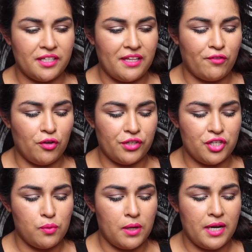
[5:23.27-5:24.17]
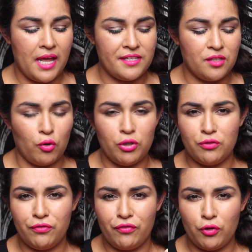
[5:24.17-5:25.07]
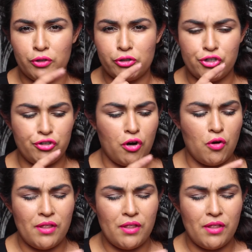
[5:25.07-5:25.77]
like they've got this one as an oil control,